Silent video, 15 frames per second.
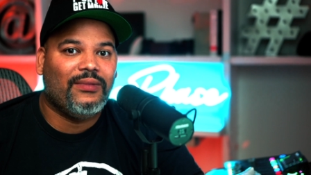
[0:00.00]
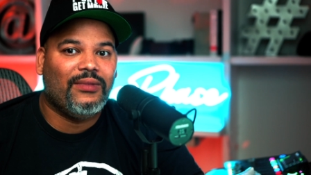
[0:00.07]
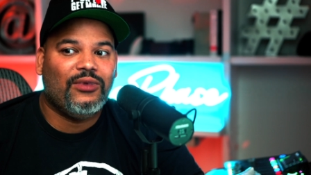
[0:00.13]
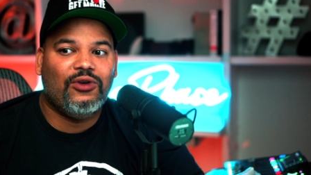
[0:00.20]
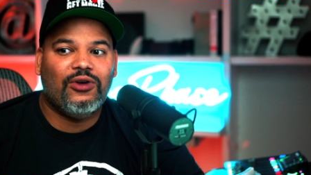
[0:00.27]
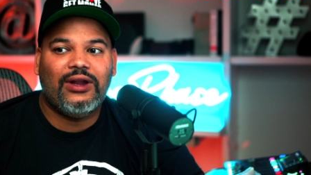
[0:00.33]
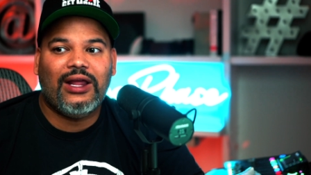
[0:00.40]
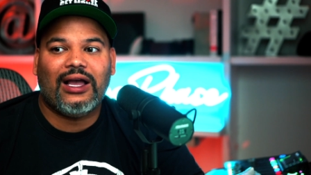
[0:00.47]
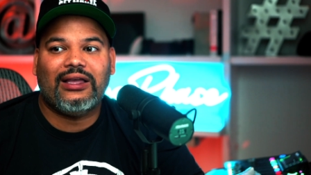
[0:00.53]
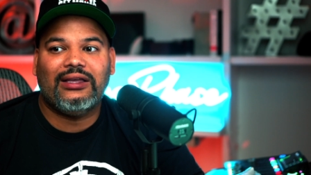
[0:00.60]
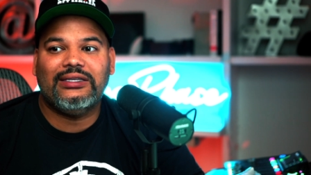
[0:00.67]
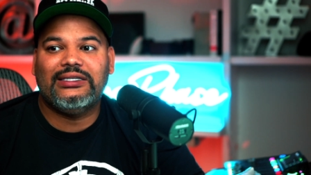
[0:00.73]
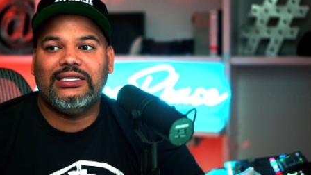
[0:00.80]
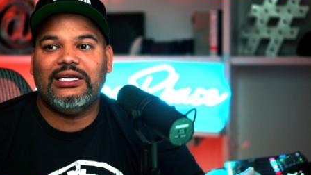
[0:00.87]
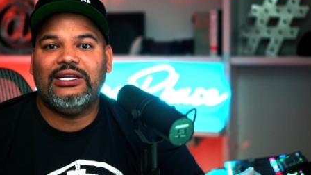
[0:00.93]
You're not
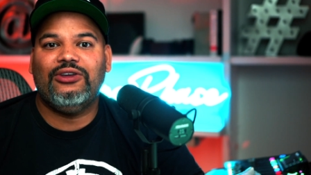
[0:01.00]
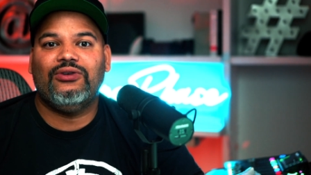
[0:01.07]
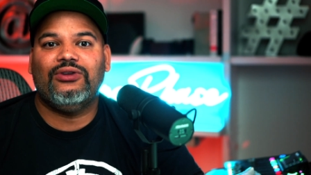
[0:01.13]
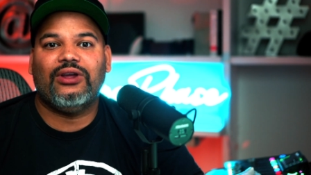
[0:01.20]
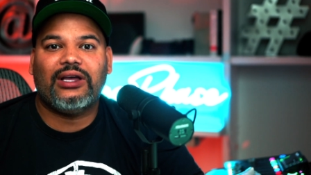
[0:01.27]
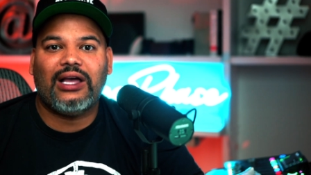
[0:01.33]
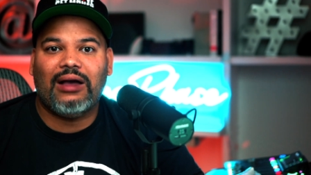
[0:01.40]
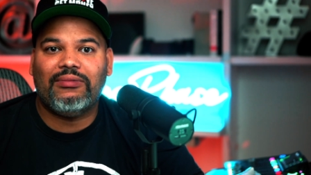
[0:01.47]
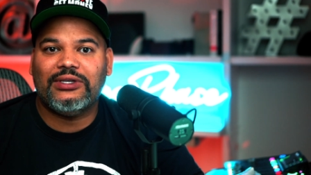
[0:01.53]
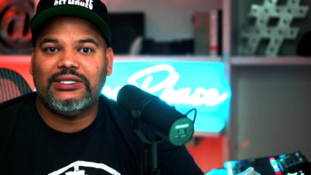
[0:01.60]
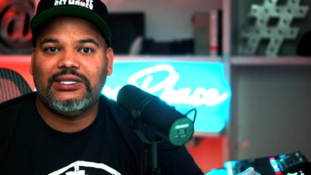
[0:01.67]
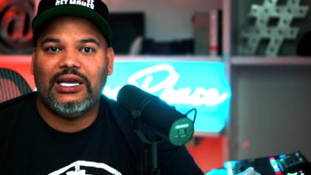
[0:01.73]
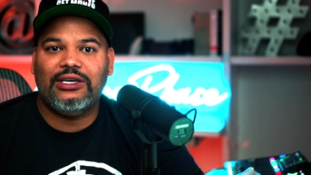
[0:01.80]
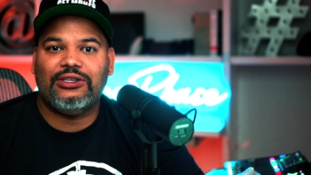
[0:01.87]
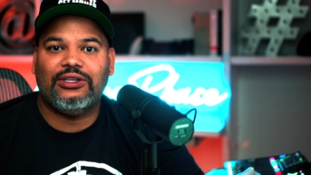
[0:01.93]
continuing the
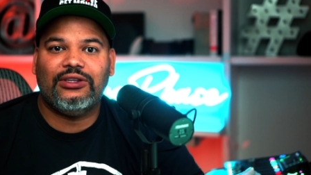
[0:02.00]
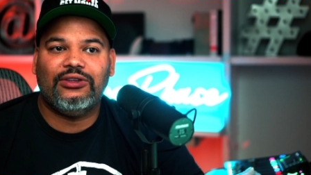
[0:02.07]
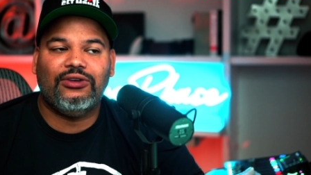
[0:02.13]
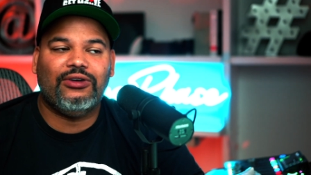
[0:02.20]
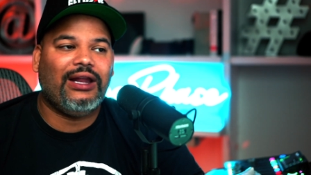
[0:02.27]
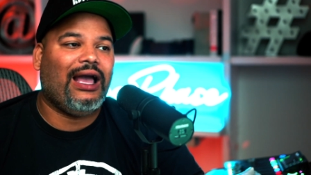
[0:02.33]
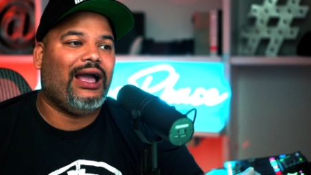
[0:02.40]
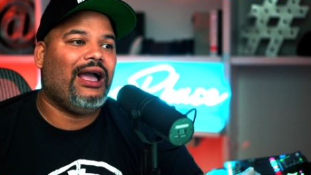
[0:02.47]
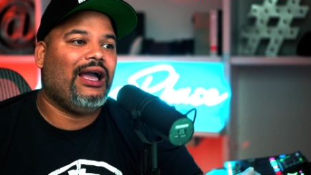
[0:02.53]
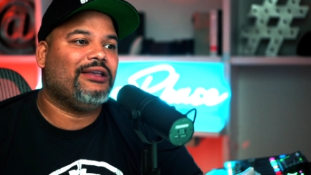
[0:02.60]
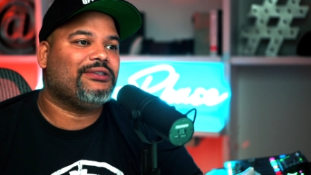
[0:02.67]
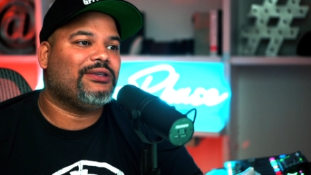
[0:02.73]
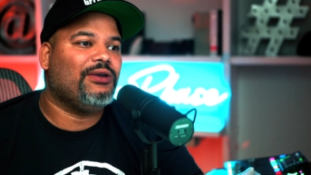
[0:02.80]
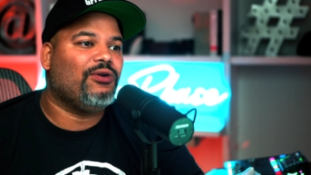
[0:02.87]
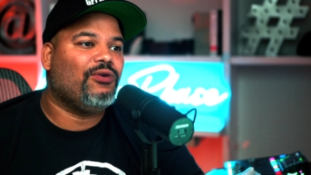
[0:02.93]
conversation. You're not
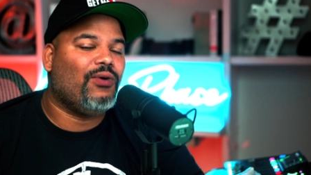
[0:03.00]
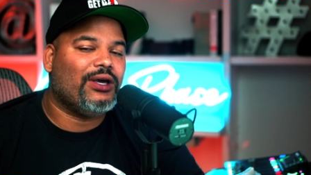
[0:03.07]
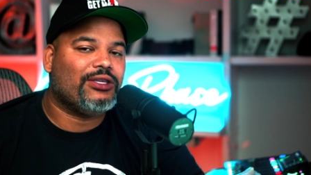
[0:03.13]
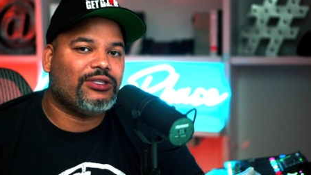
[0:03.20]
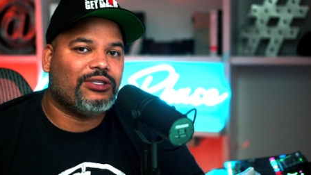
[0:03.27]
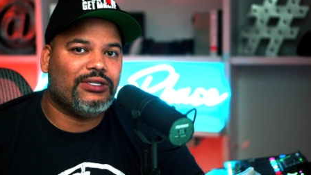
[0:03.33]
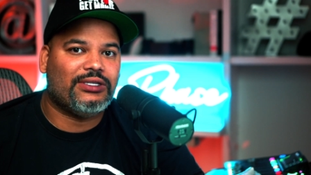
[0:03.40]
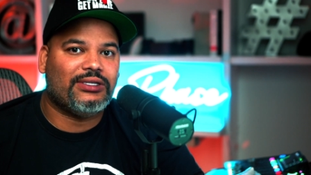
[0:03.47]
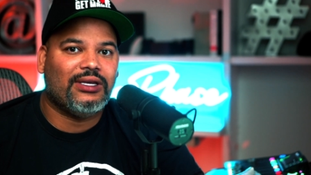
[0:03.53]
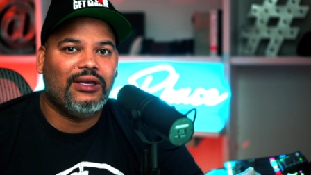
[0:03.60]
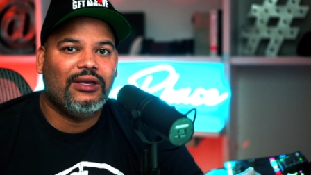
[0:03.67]
asking questions.